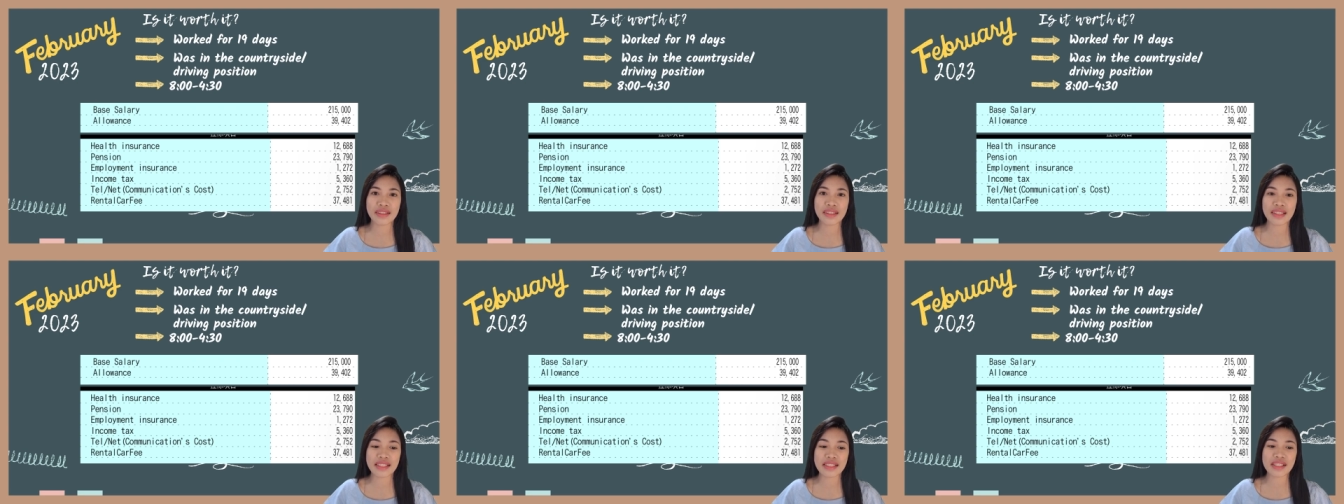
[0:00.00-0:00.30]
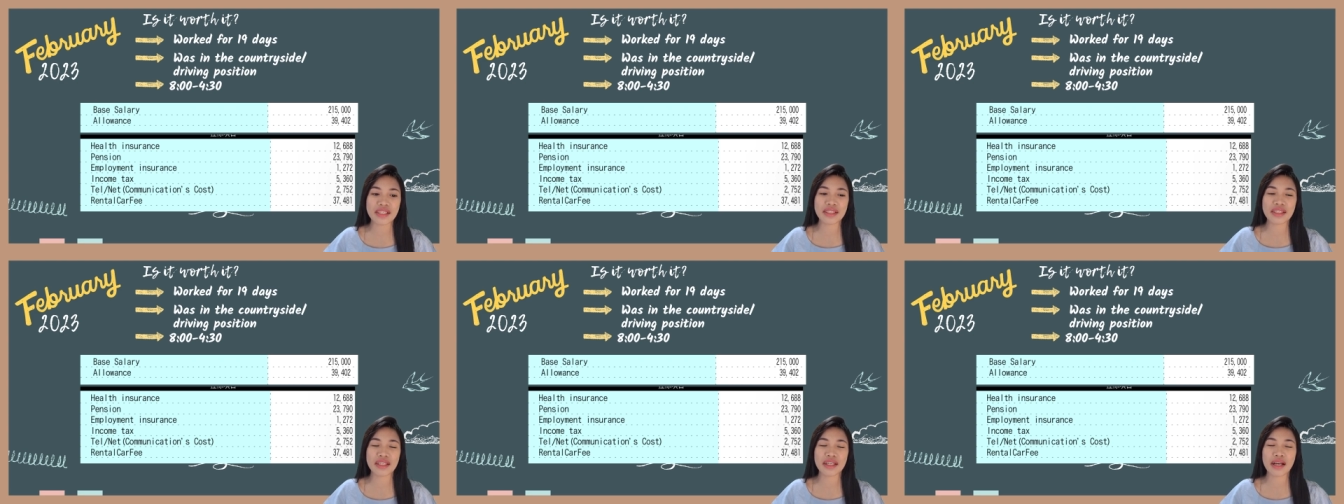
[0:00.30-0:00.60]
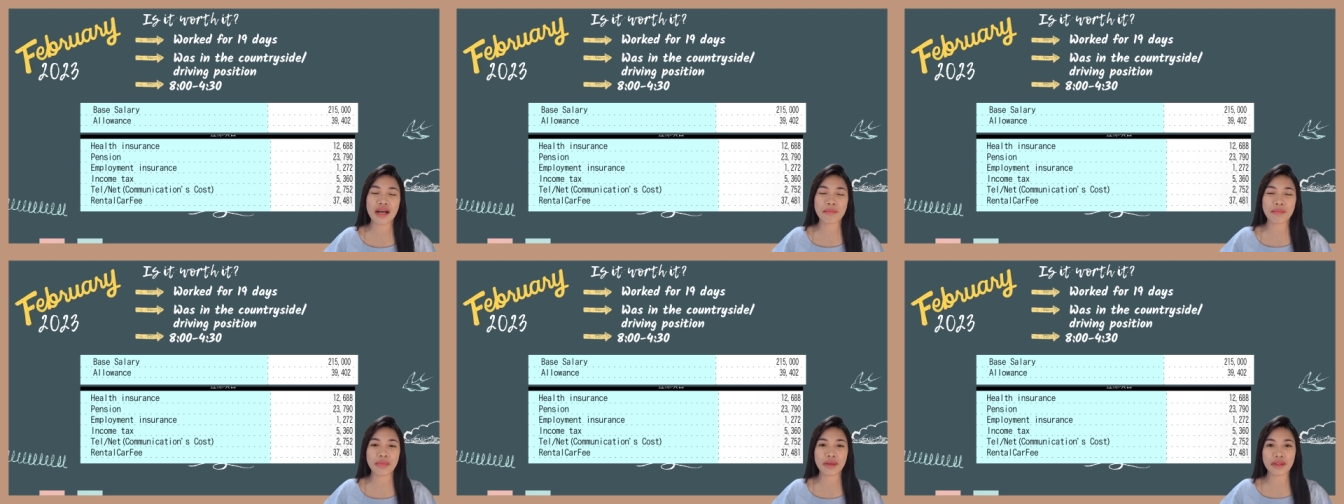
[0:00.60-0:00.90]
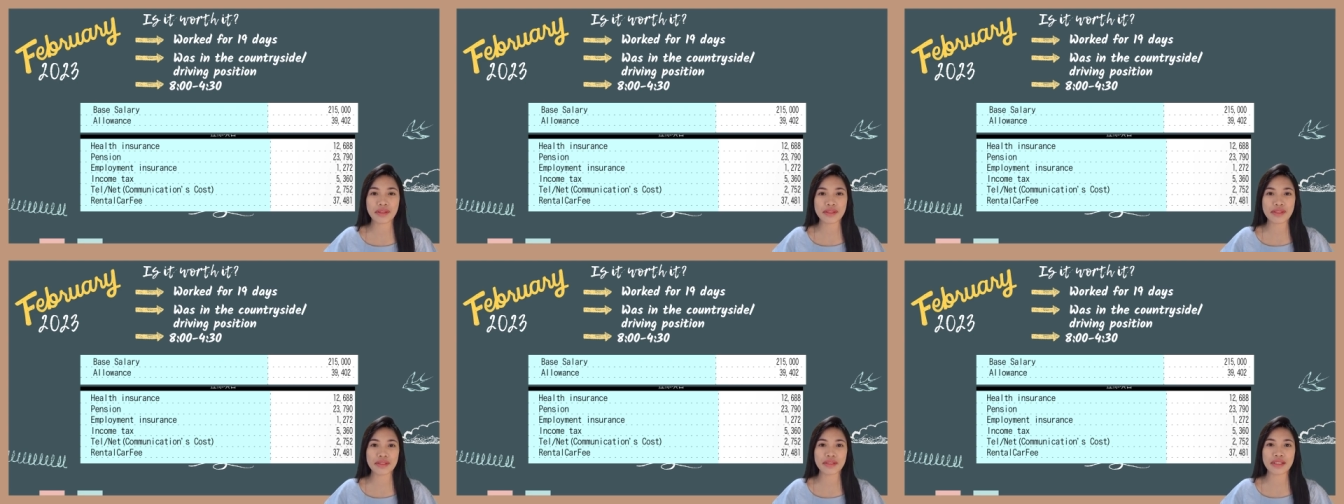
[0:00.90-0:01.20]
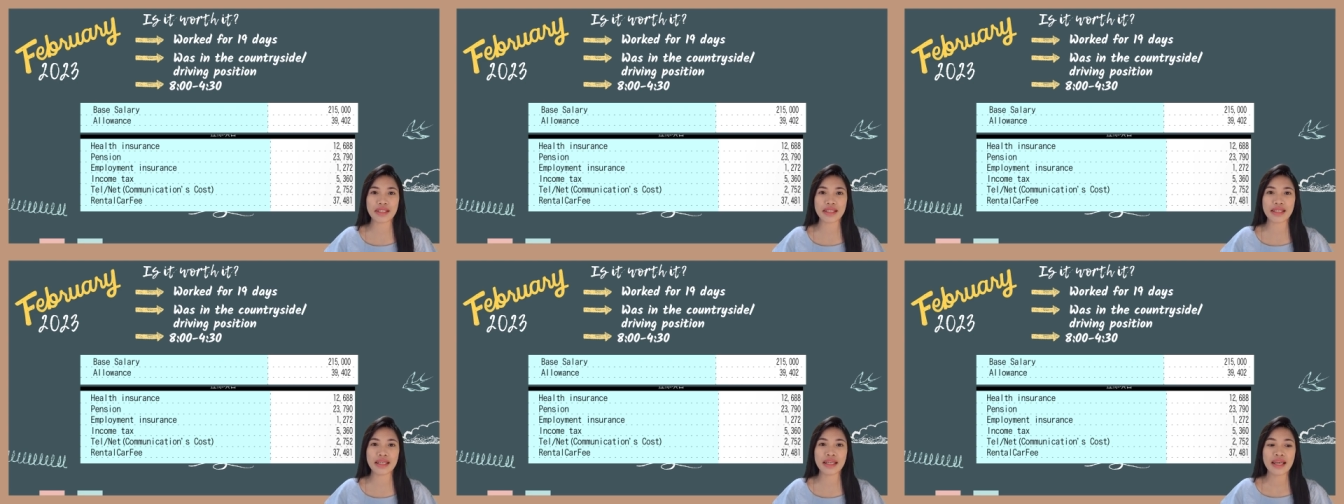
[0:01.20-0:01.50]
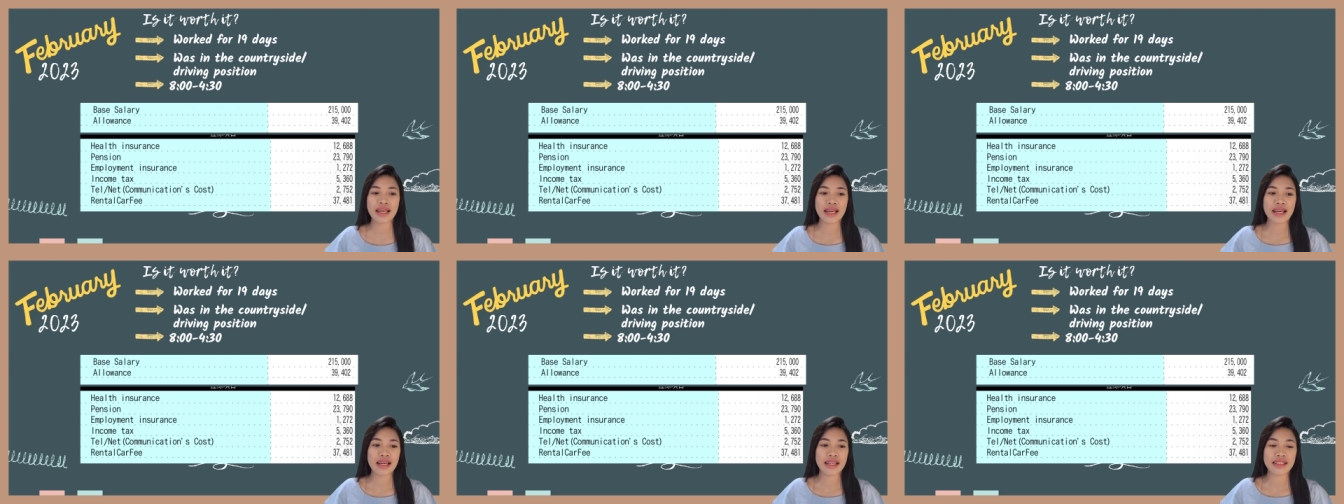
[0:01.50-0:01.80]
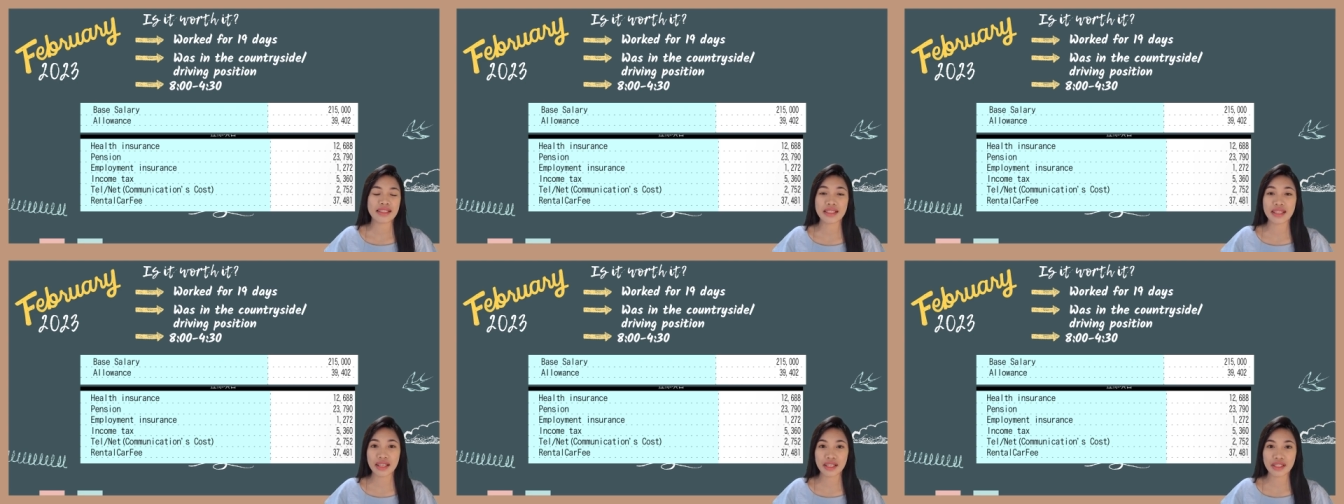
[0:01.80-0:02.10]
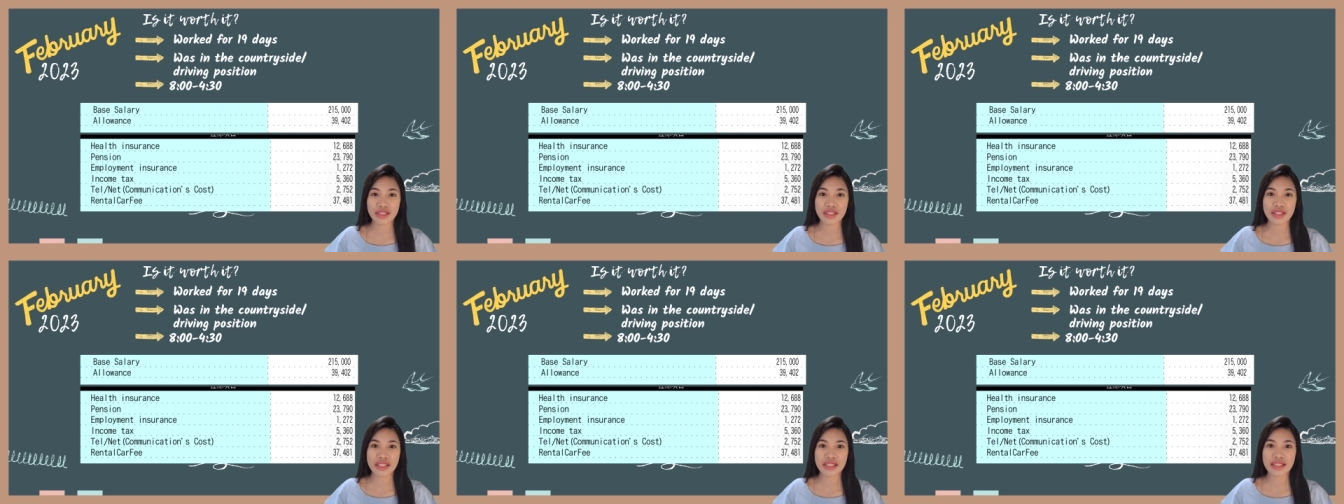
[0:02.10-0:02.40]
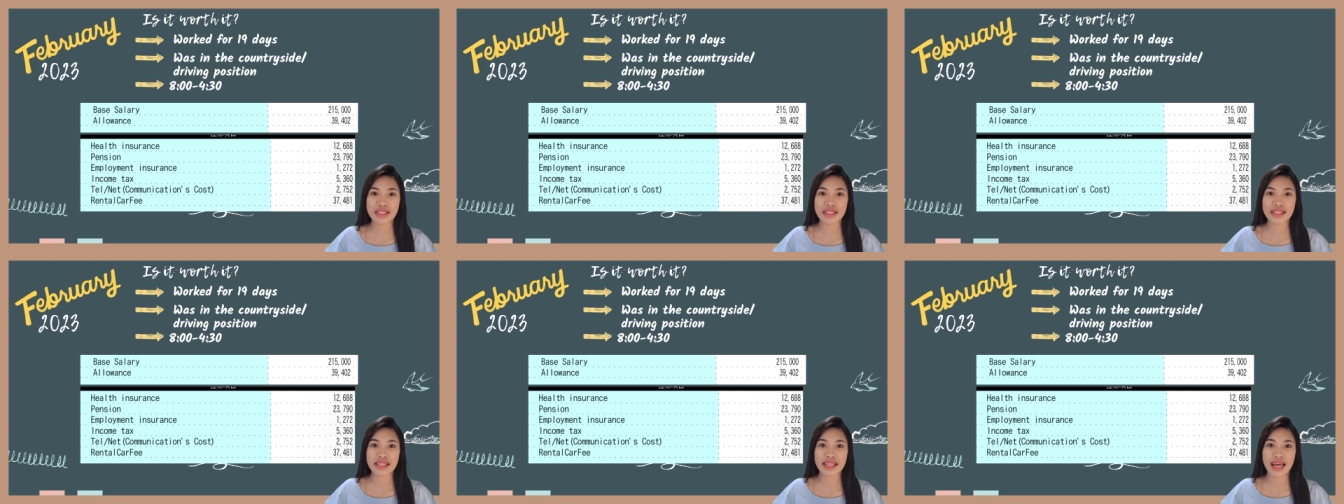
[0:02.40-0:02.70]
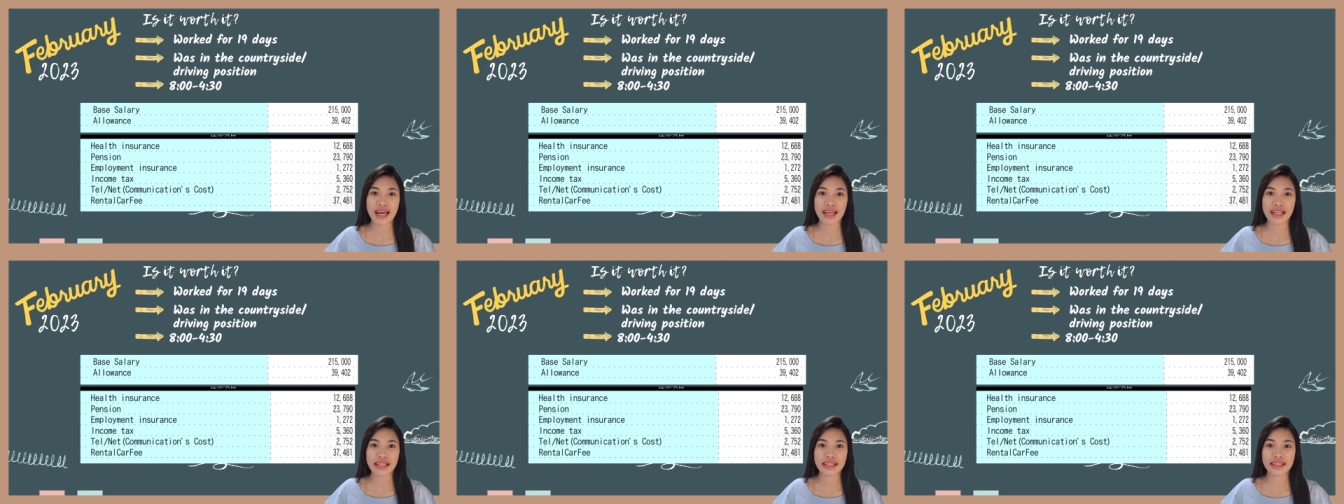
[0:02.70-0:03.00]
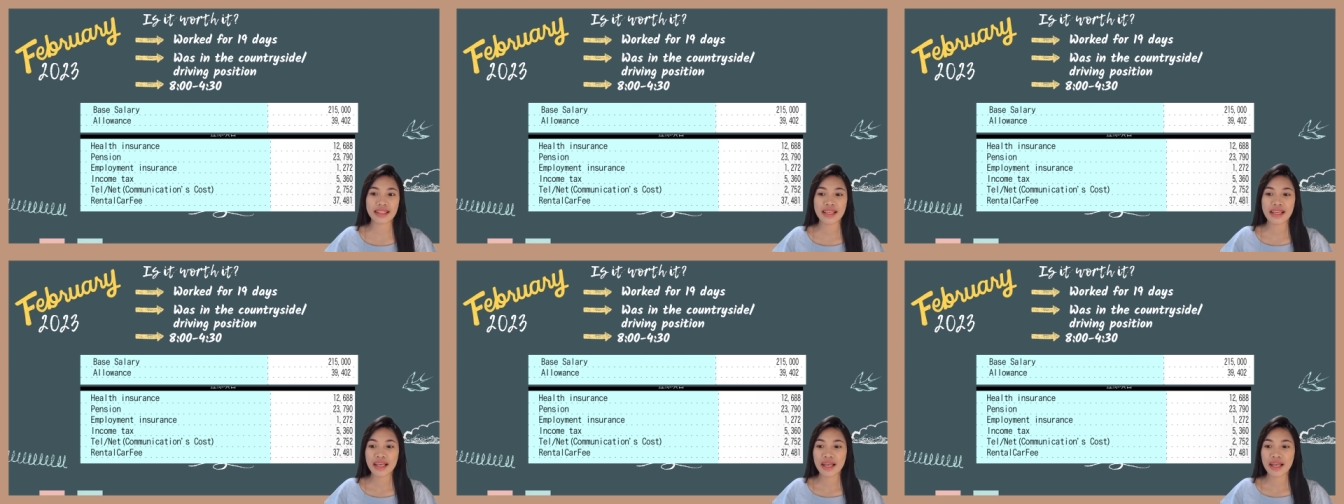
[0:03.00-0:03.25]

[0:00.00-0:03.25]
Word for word: These are the compulsory deductions that